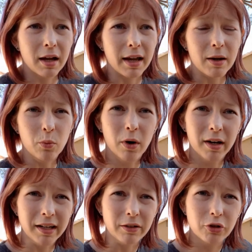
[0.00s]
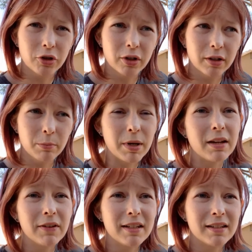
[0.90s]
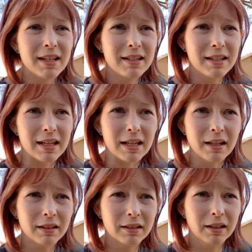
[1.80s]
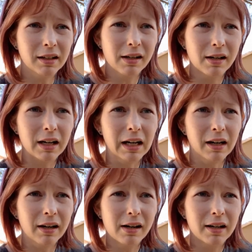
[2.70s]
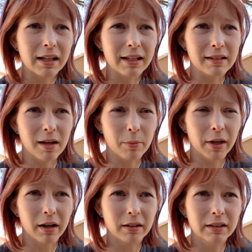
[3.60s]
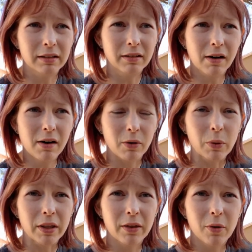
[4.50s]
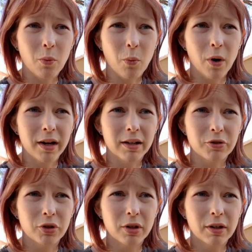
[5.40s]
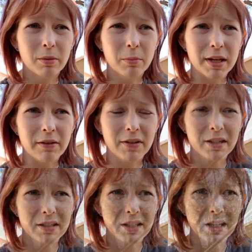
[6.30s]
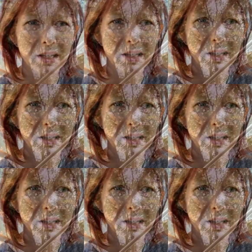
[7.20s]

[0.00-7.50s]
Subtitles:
A 1-inch PVC tee is up there with 1-inch PVC